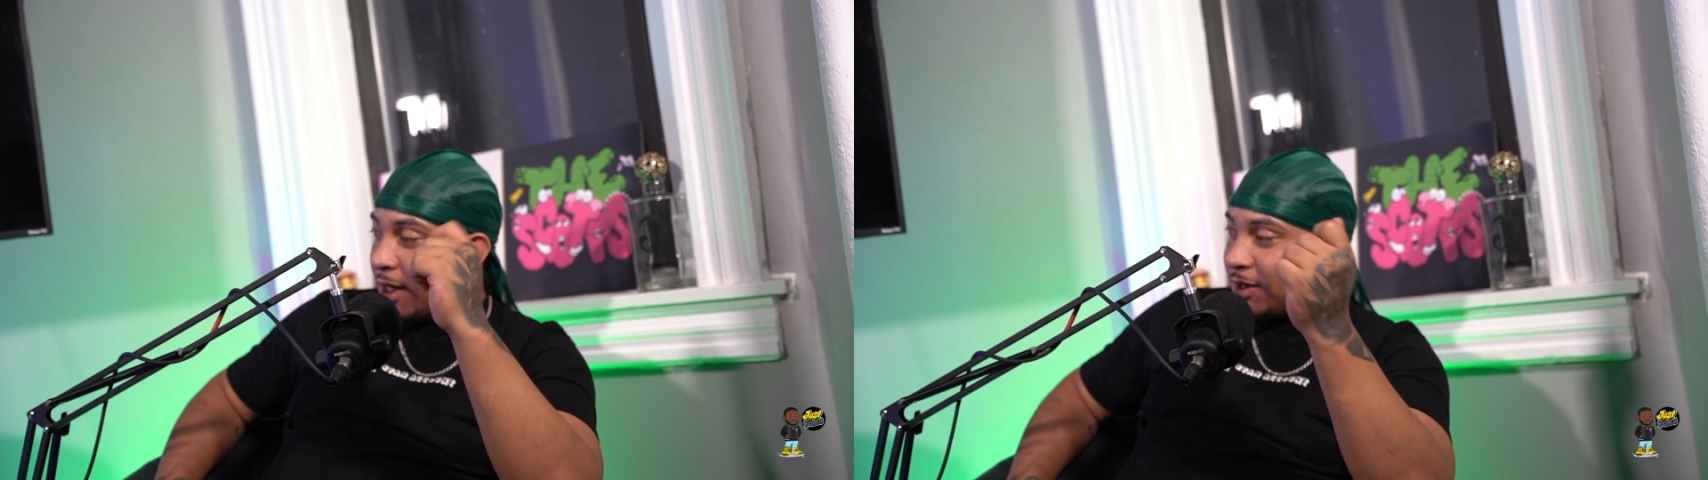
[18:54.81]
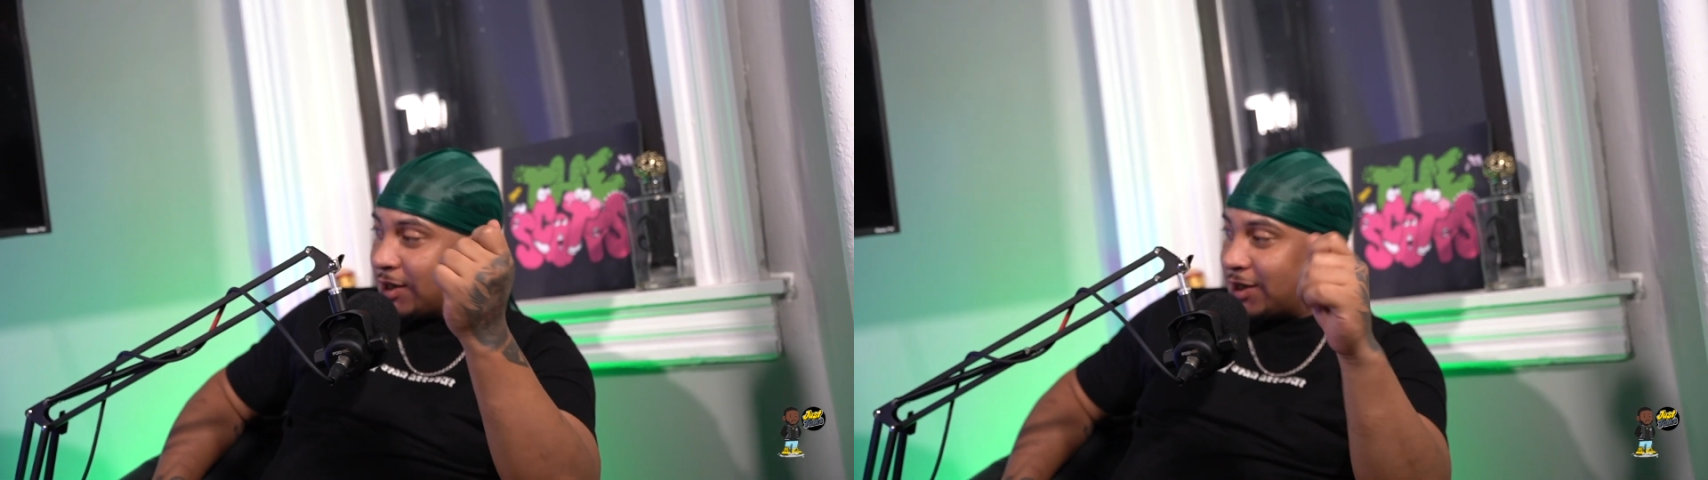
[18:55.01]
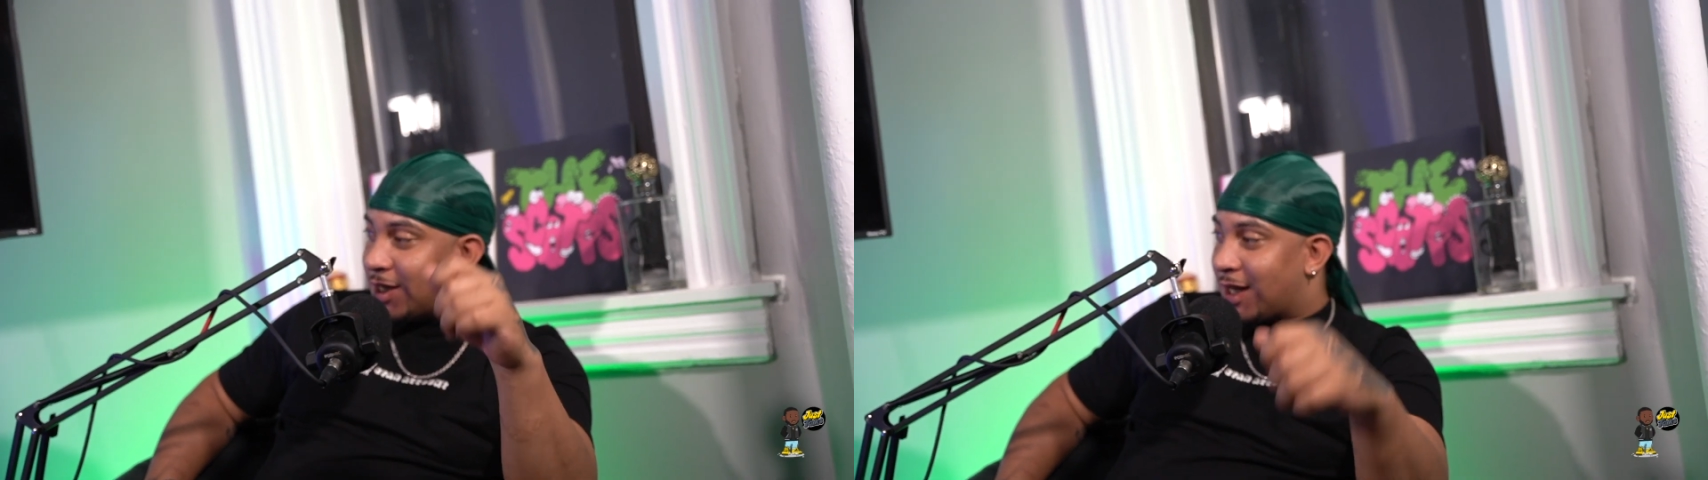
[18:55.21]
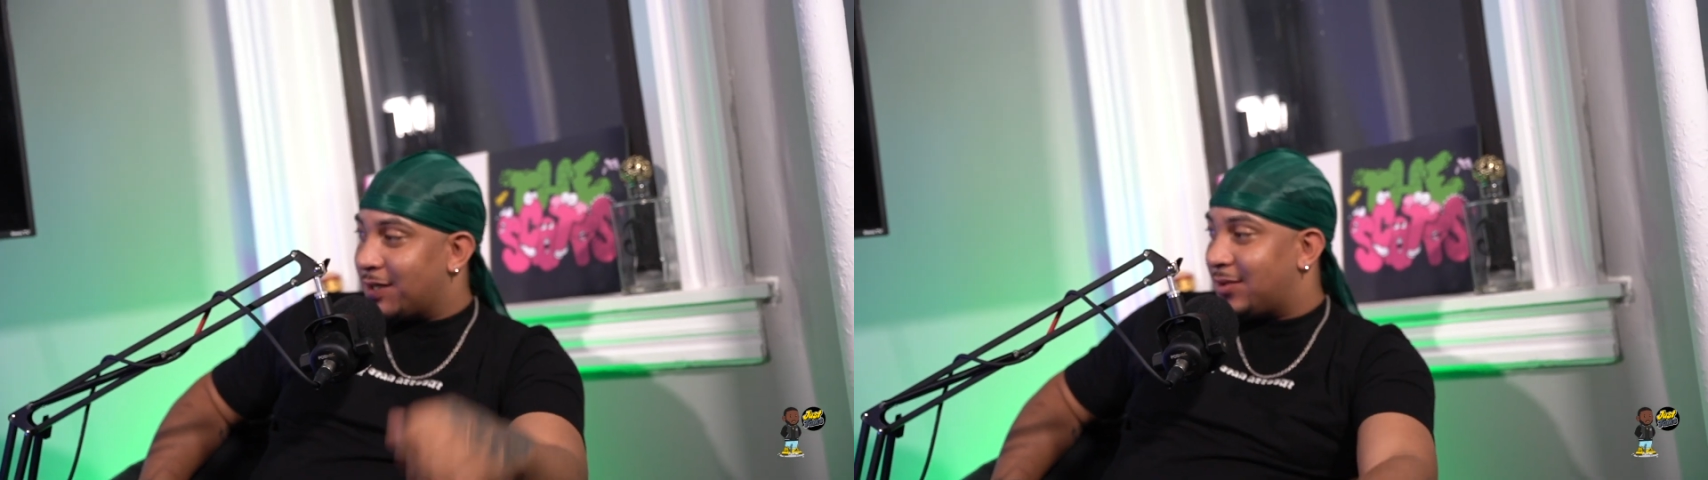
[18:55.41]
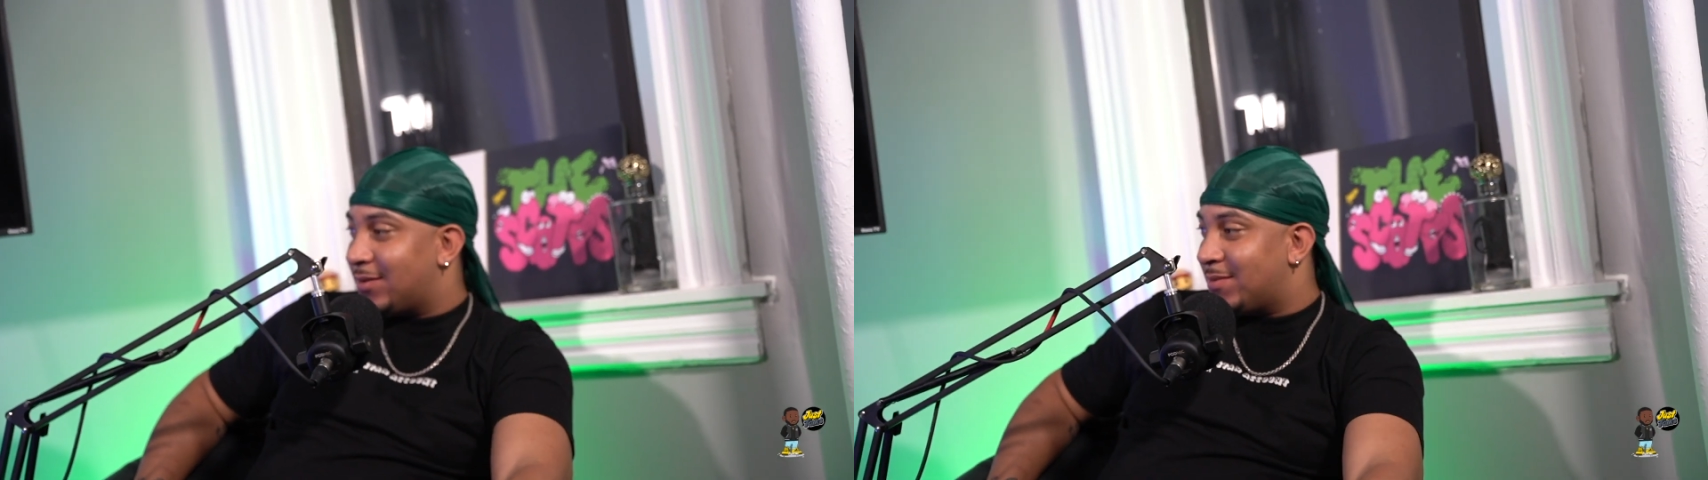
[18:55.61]
dilly dally.
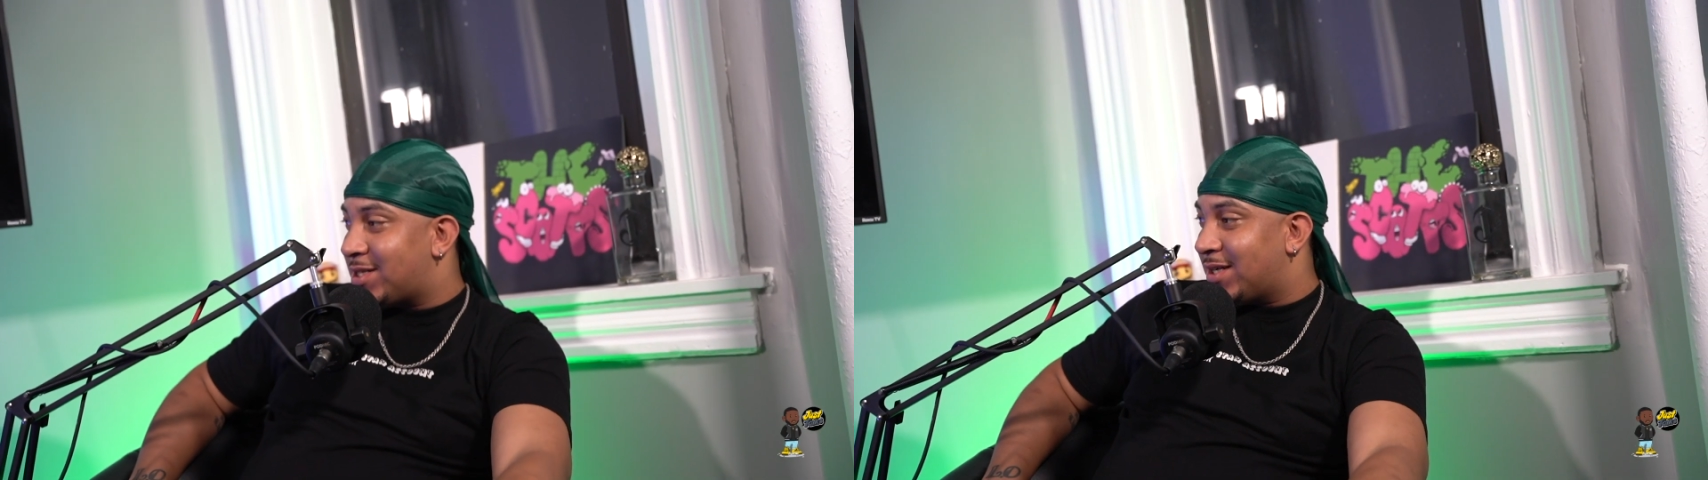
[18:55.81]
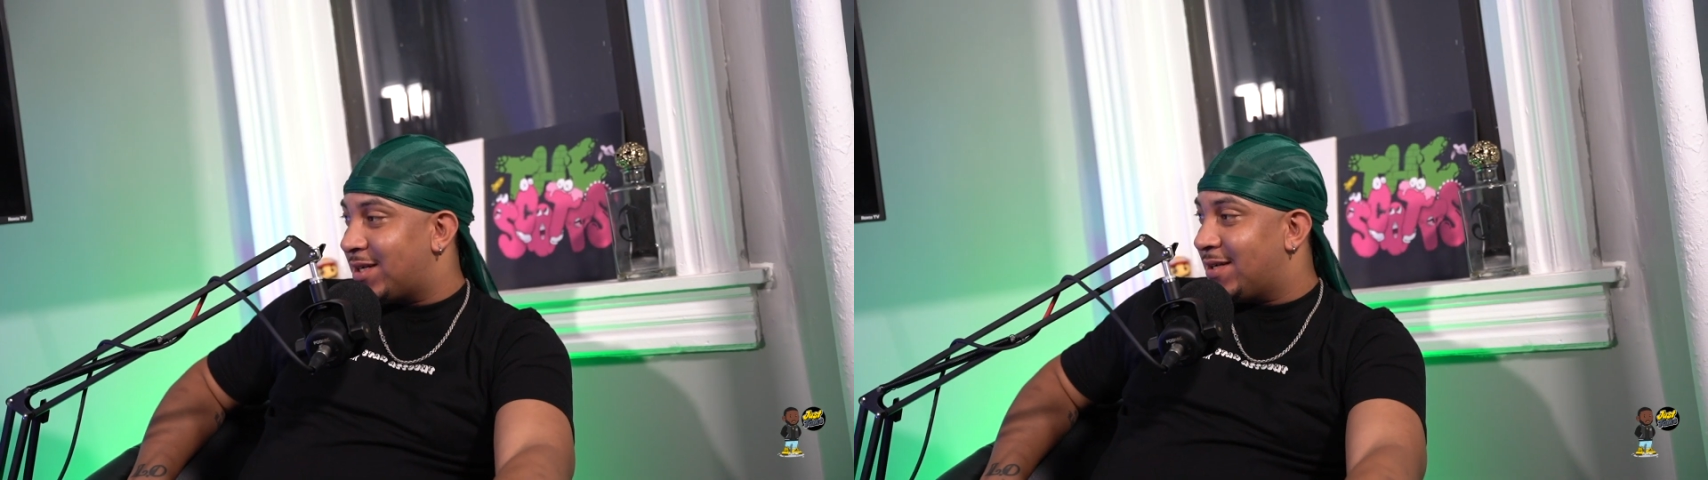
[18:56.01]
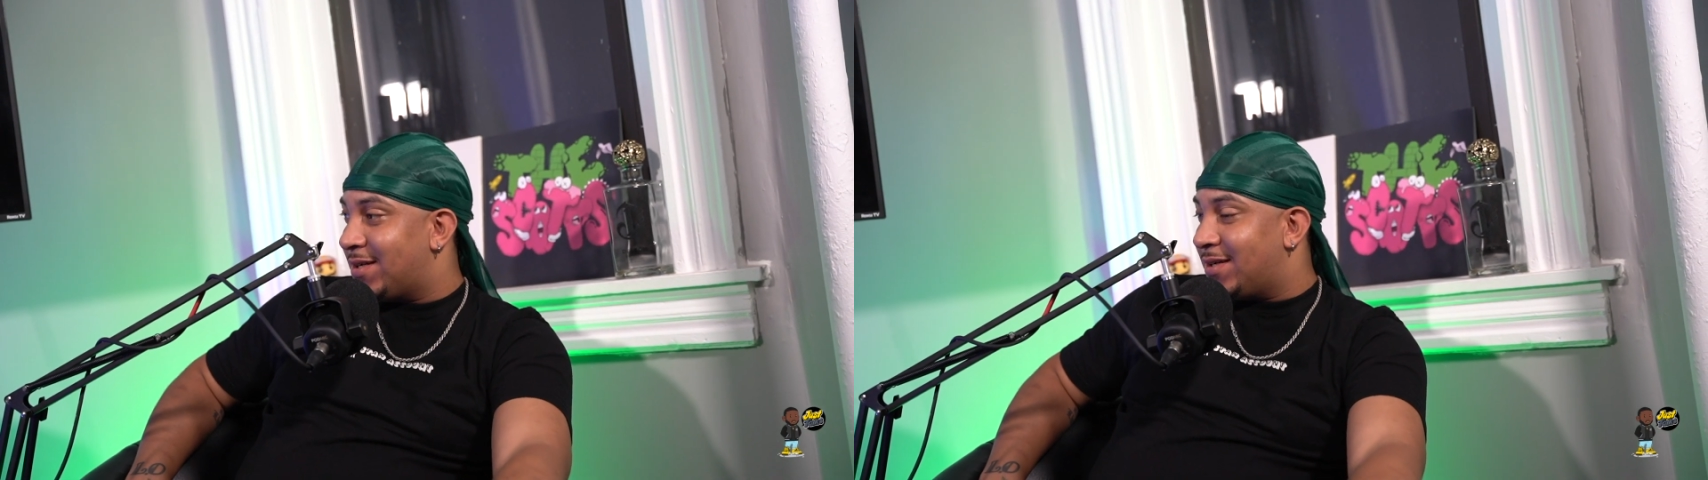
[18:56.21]
You know what I'm saying?